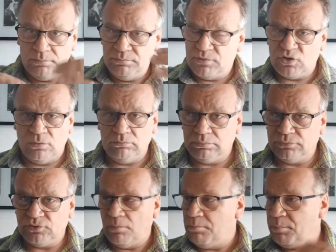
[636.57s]

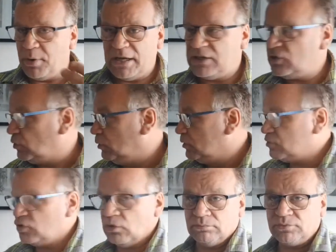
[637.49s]
some bricks or
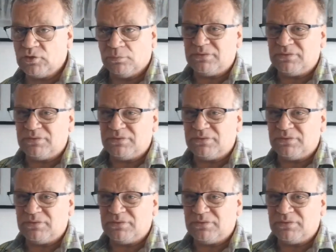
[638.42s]
some